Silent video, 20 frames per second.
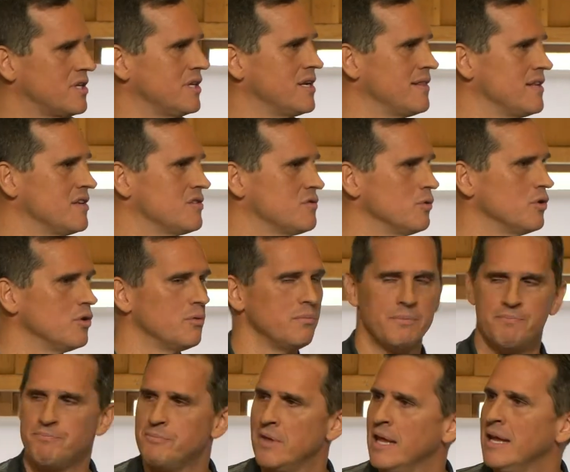in this room
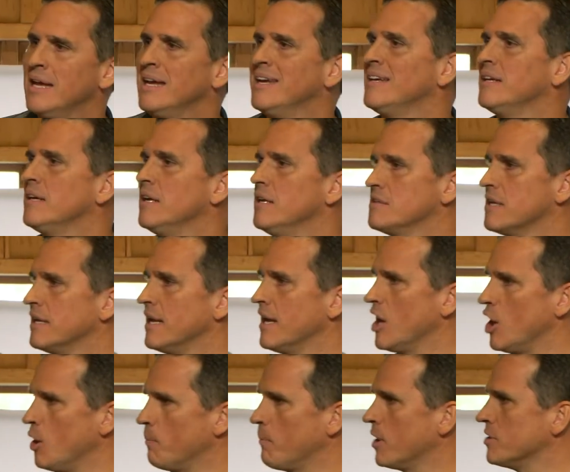is going to
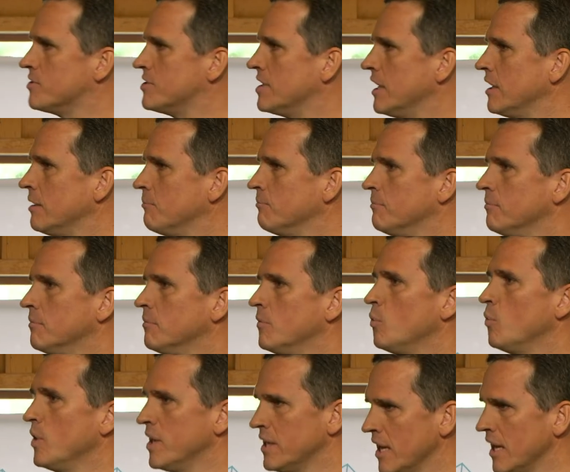help our team
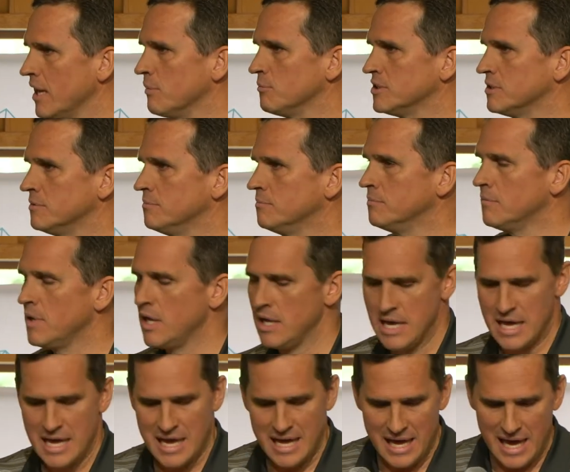win games.
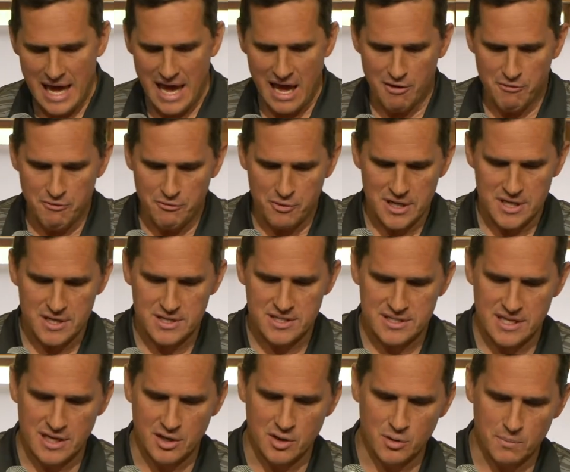Every
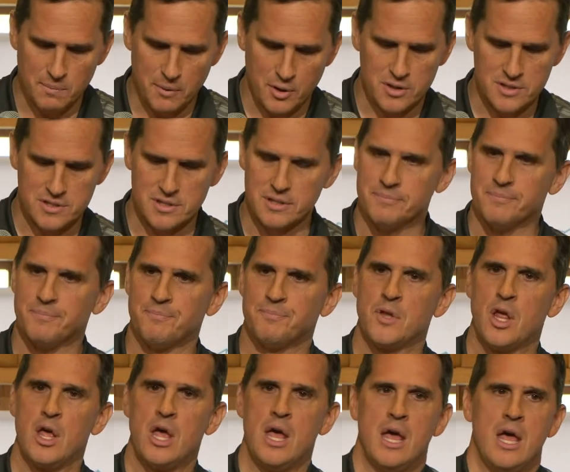single person.
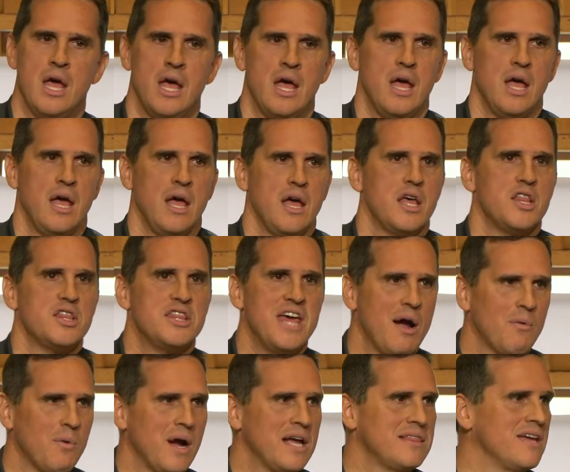That
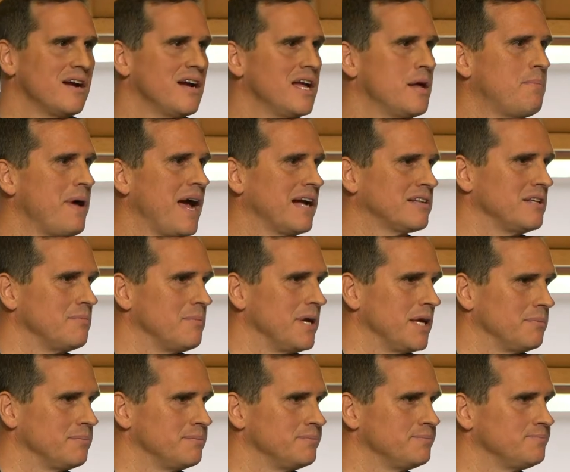right there impacted me.
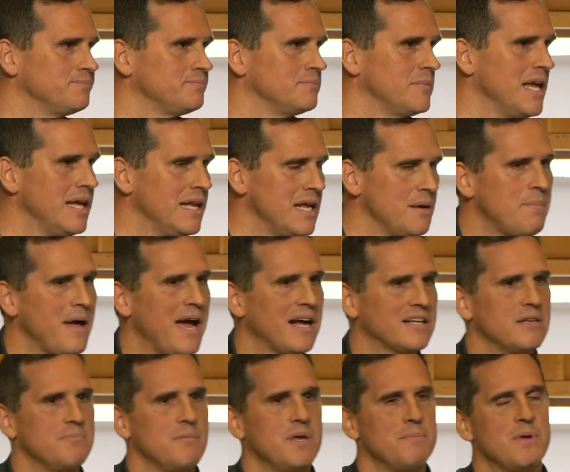It impacted
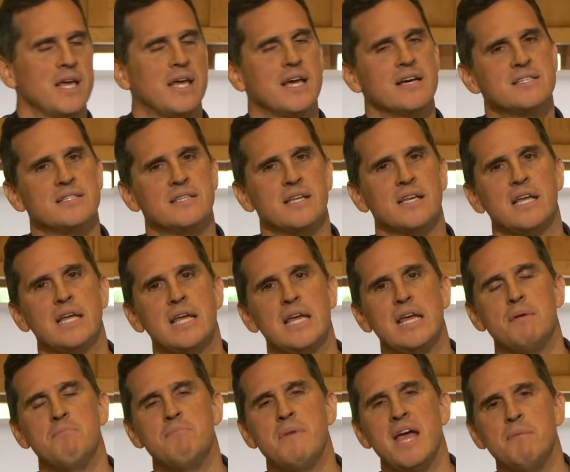me because it
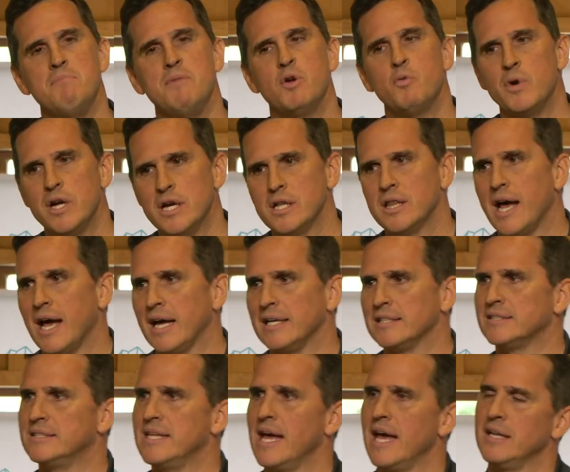made me realize
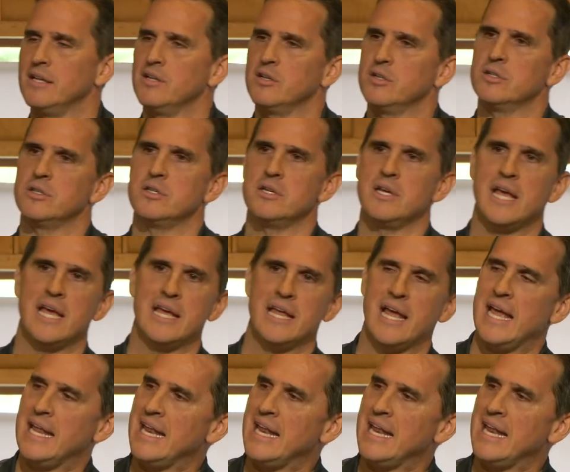that in